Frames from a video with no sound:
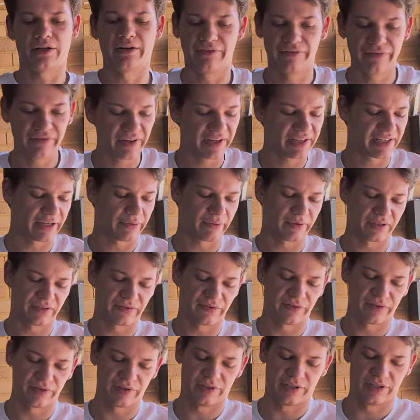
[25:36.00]
I think that was
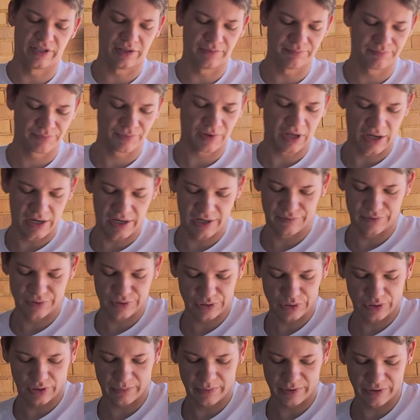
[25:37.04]
30. Let me
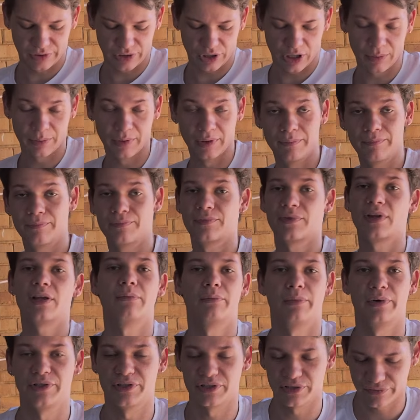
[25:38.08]
start on my timer.
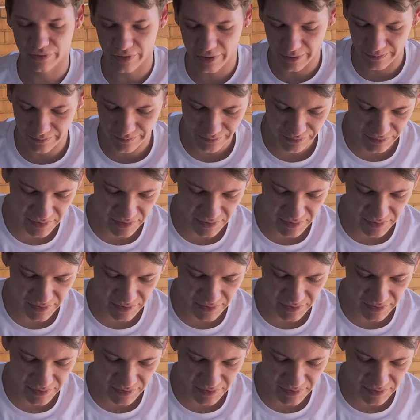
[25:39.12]
It's fine.